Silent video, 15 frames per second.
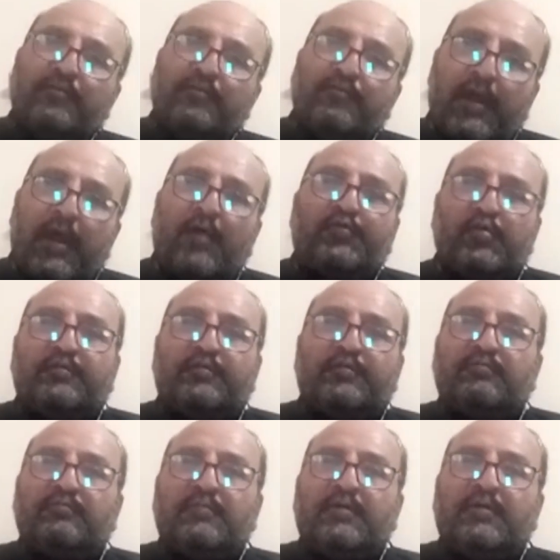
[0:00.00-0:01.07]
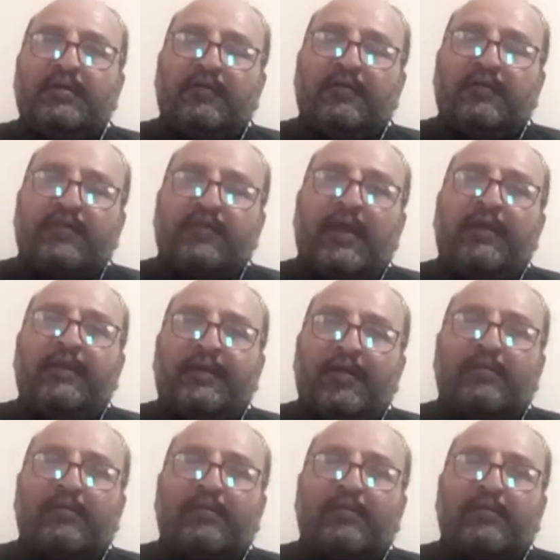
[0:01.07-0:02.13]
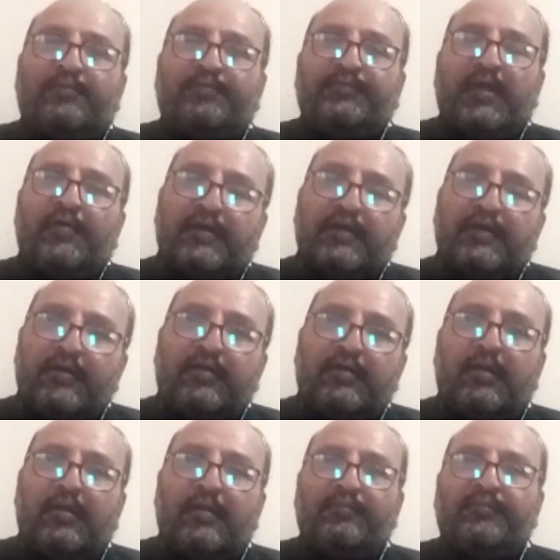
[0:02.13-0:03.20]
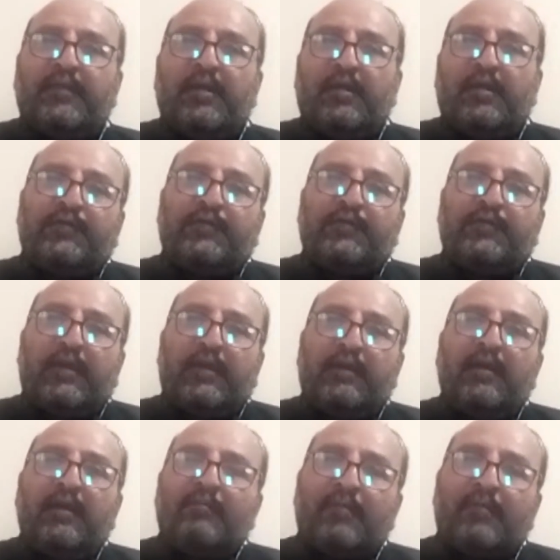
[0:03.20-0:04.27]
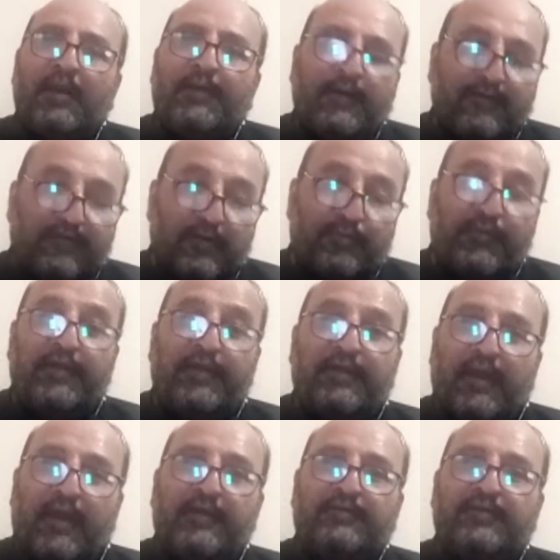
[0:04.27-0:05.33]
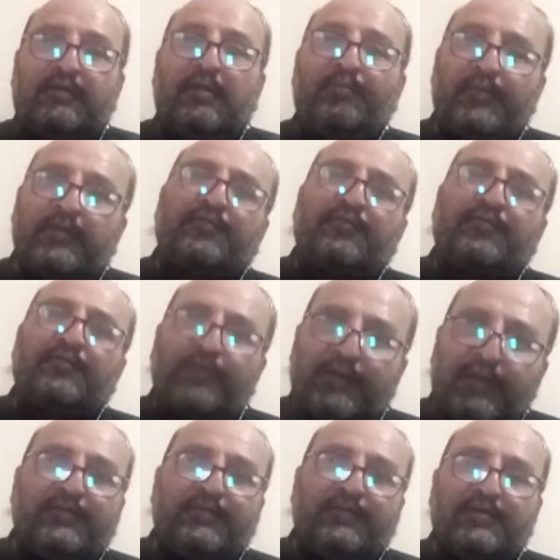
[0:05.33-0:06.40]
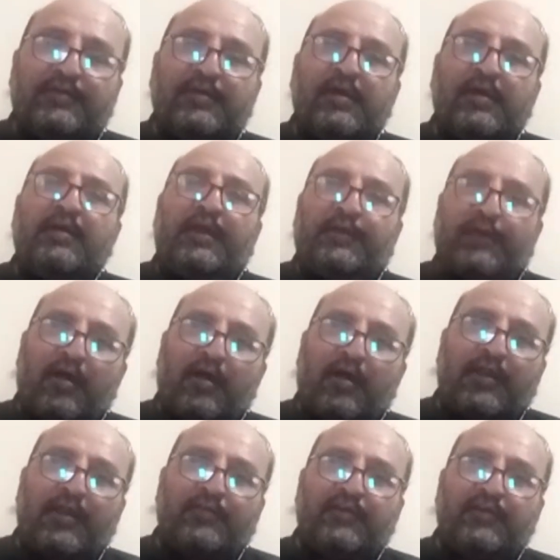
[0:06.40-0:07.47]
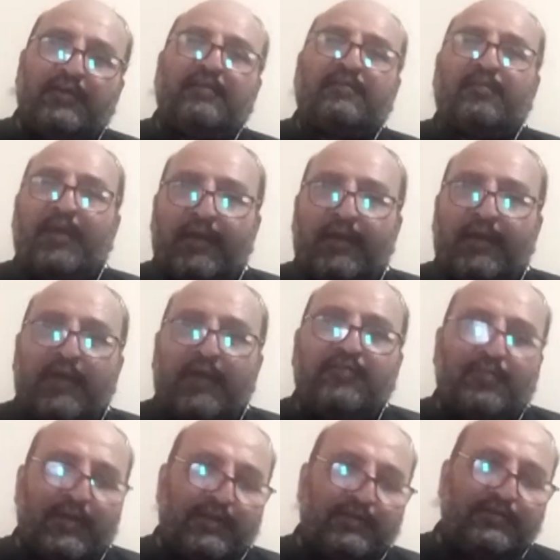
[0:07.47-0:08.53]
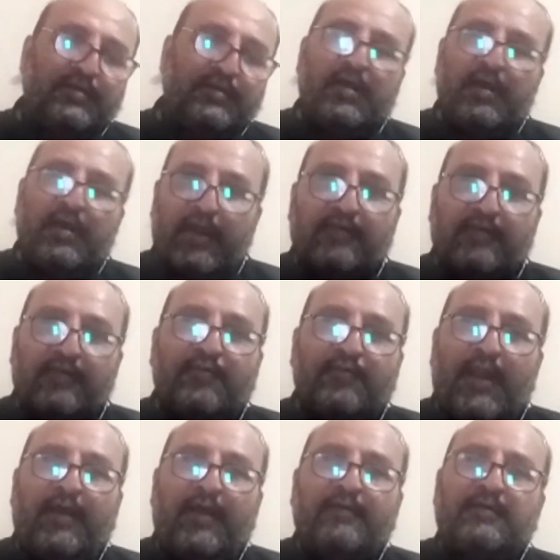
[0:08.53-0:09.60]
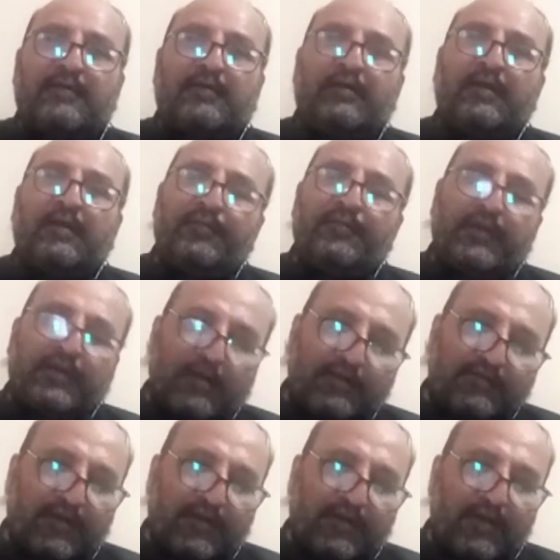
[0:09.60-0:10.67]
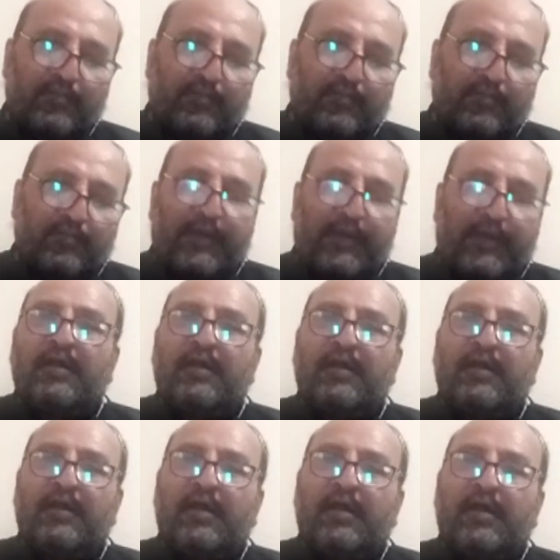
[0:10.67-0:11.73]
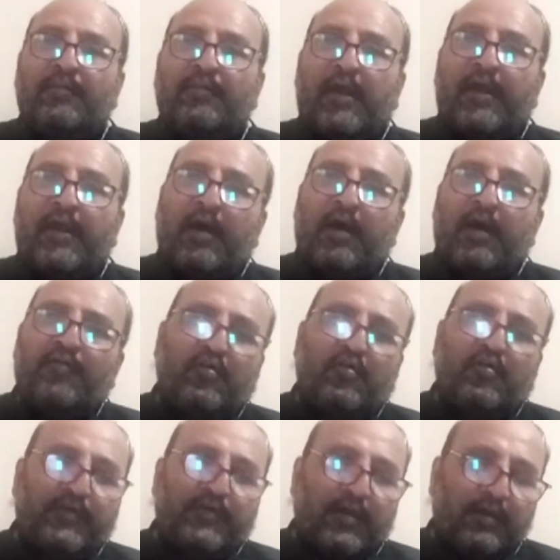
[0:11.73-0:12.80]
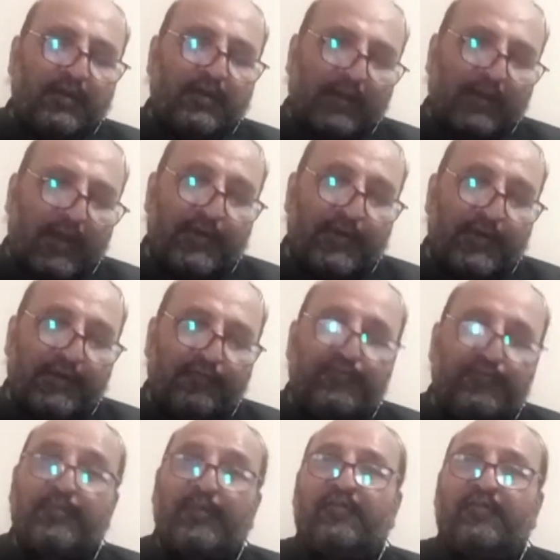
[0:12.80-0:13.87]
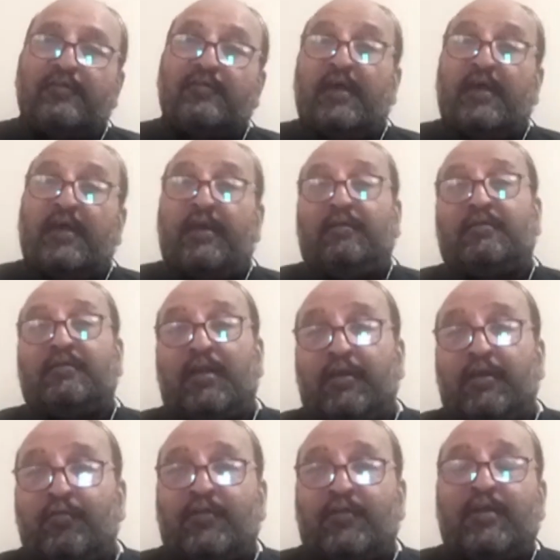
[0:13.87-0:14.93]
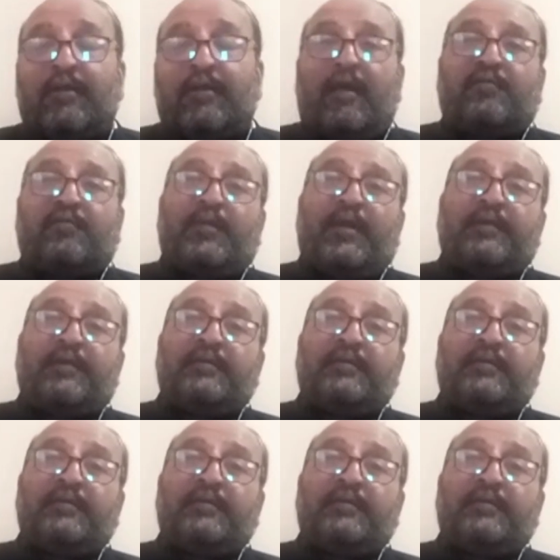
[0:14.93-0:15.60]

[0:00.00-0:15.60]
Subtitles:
But though research is going on, but only in the quantities, but not in terms of quality. The big debate is going on today in terms of our PhD programs which are happening in our university system, quality versus quantity.